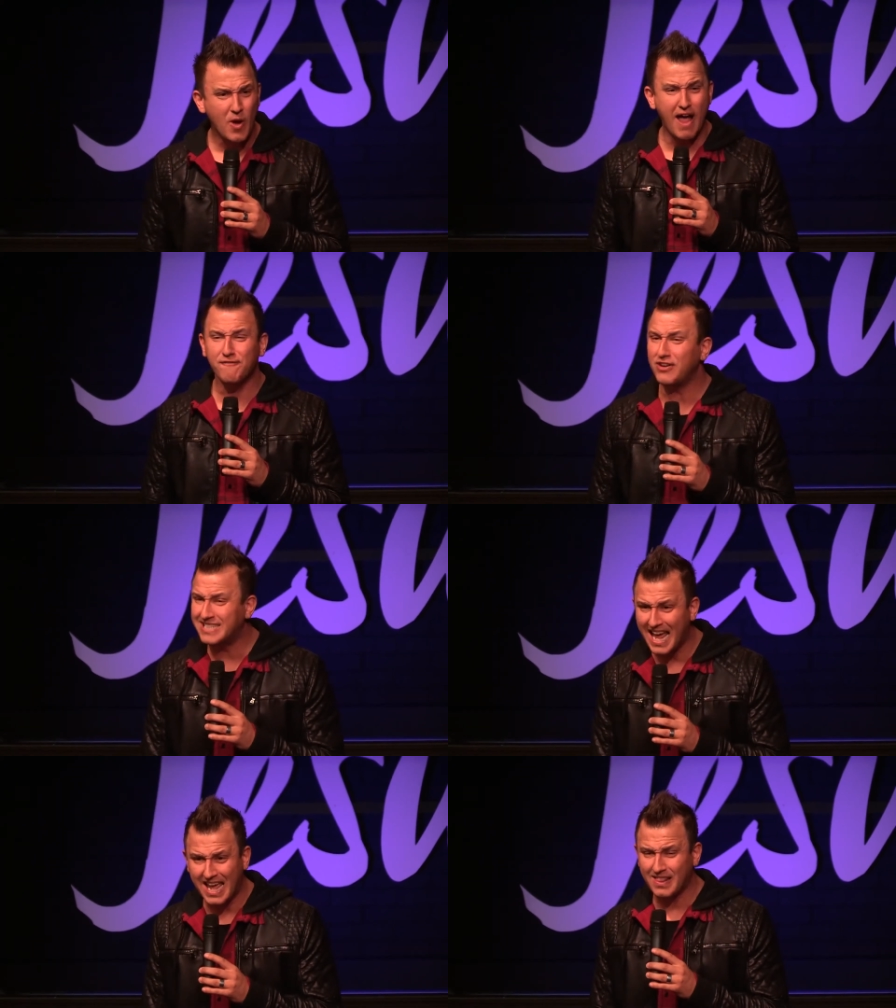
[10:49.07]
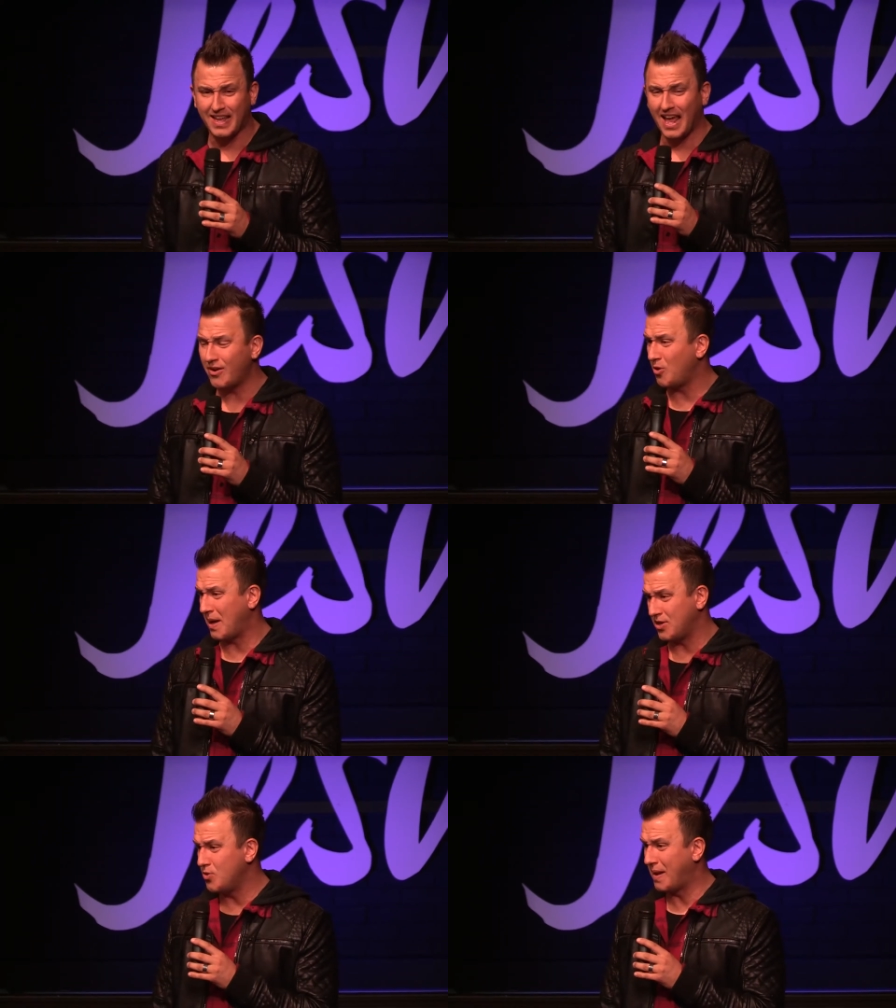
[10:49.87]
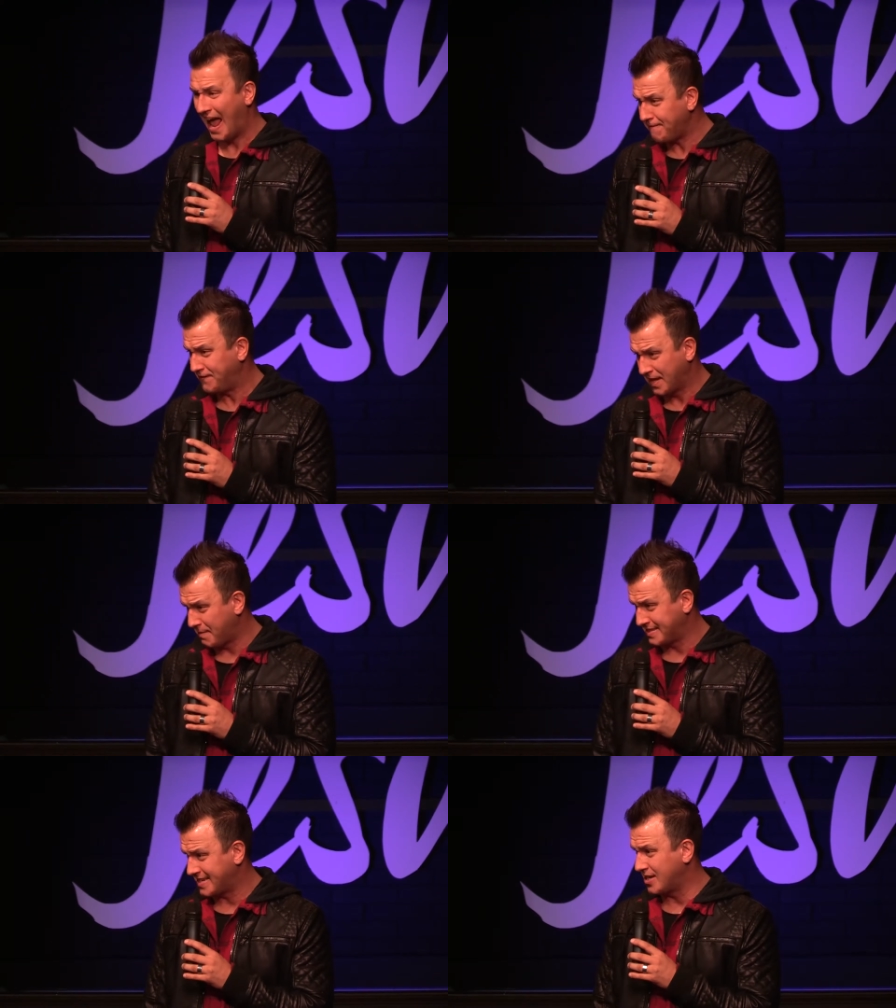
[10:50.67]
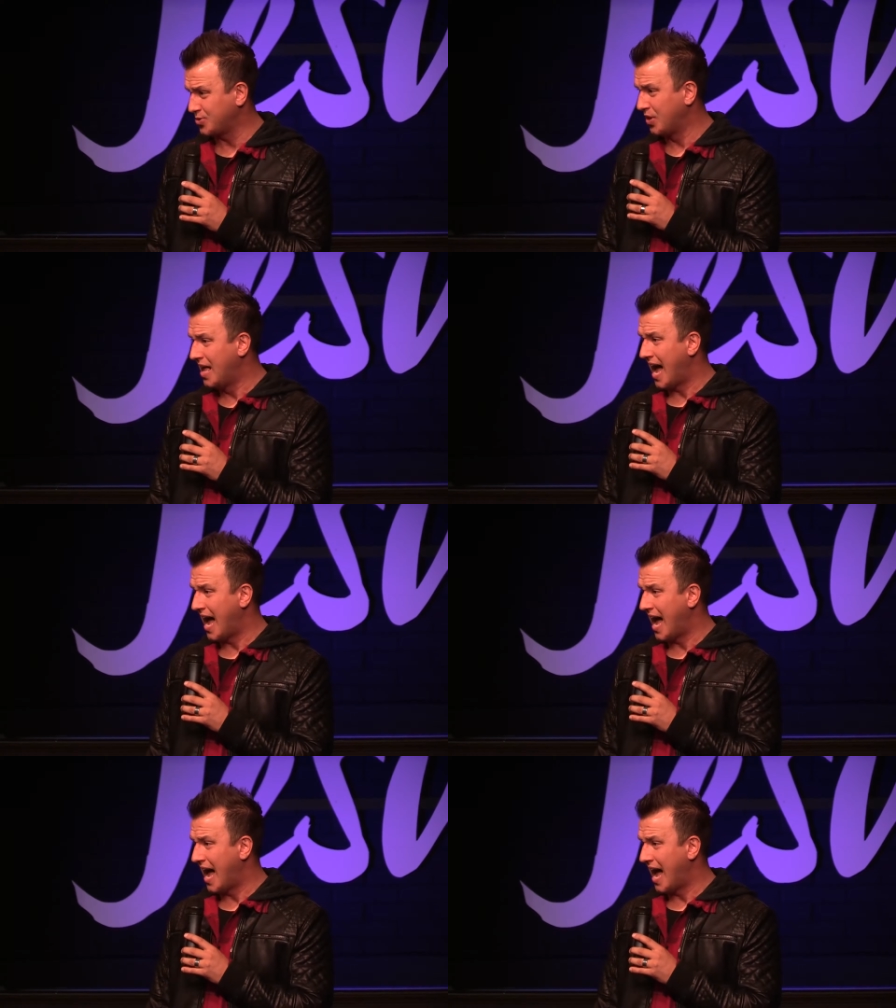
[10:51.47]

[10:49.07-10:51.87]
Every day, like, I don't know about you, but I fill up my schedule.